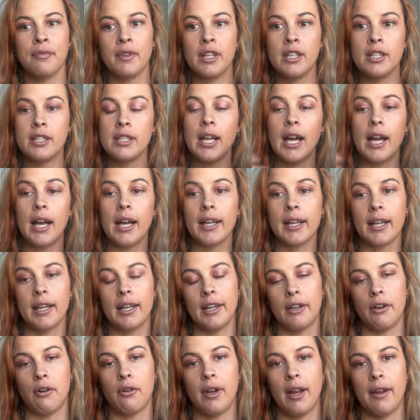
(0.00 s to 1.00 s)
stuck and
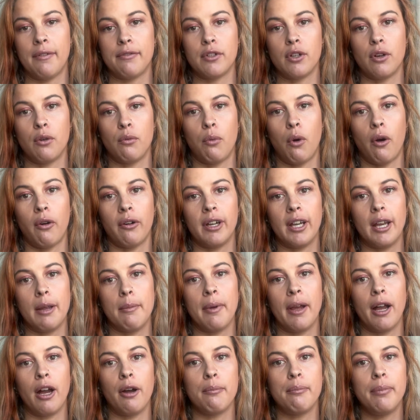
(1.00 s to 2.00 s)
I don't have to worry
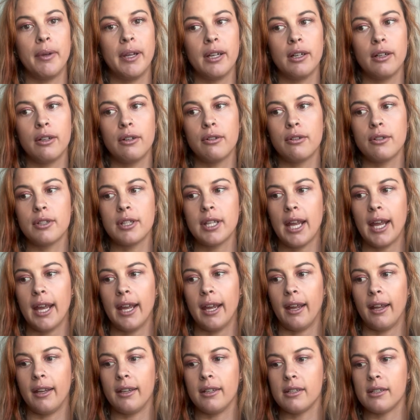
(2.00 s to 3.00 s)
about bills
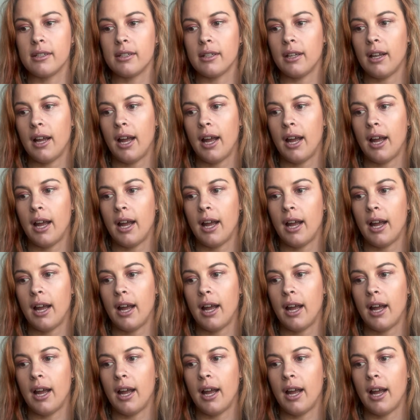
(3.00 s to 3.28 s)
and